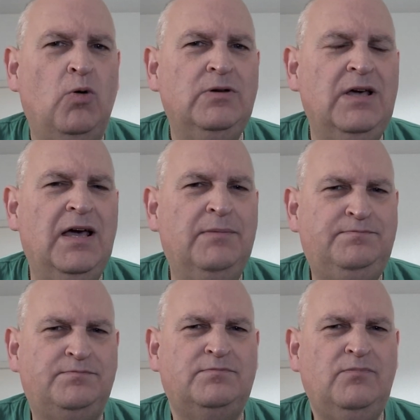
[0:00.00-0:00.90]
Yeah,
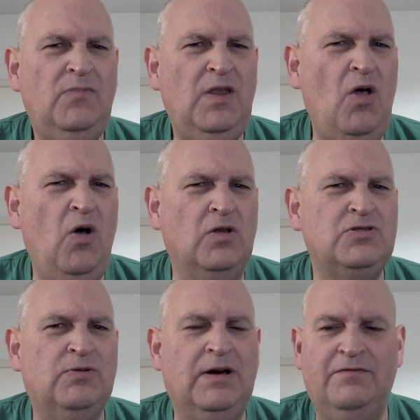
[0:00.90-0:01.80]

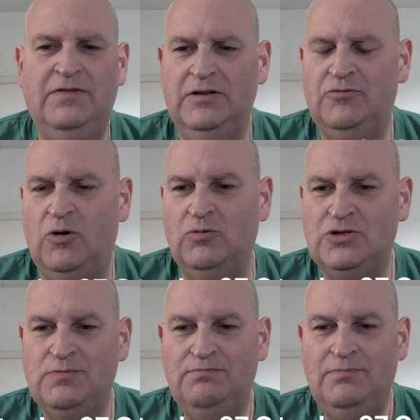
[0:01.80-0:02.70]
also had filled
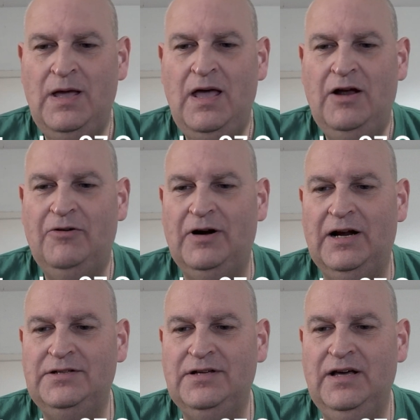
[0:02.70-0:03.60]
rolls.
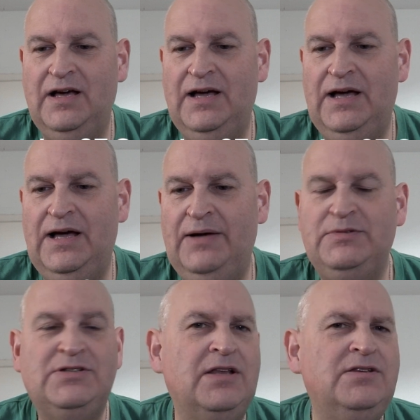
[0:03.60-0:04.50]
Right,
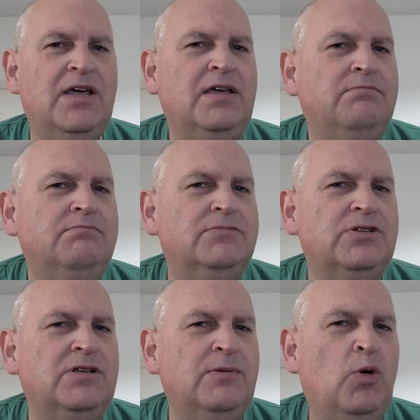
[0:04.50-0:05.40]
Sunday
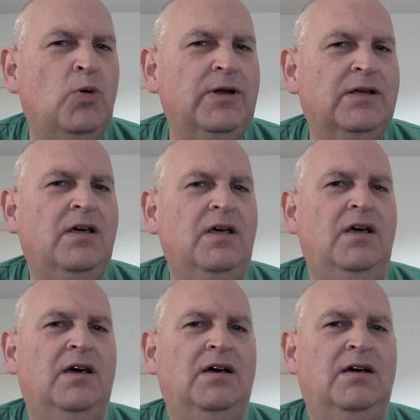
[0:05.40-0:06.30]
morning,
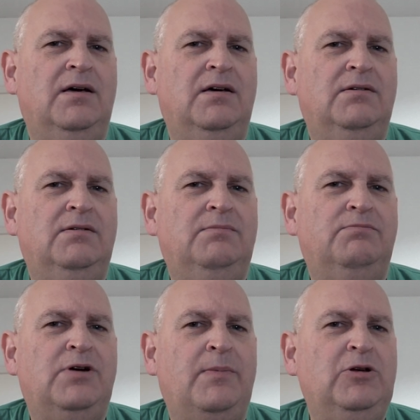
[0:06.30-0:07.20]

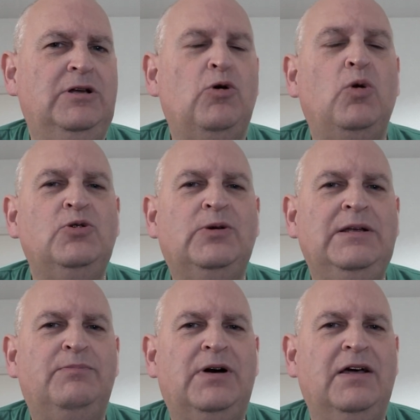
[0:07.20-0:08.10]
premiering all you can
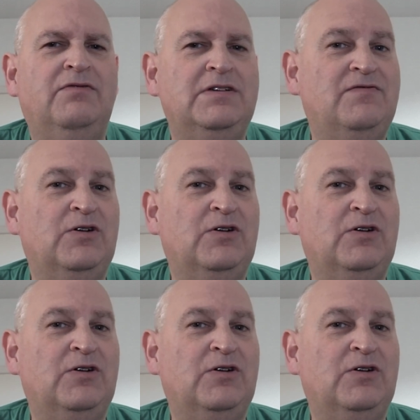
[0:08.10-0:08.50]
eat breakfast.